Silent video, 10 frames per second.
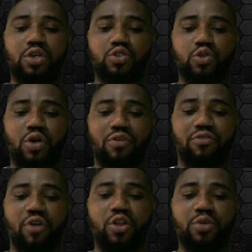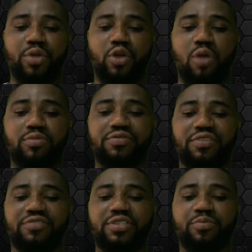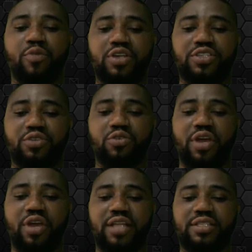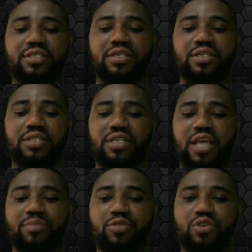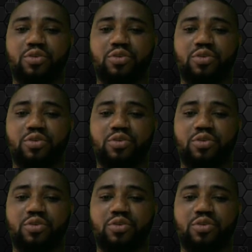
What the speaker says: So your volume becomes 15.08 dmq.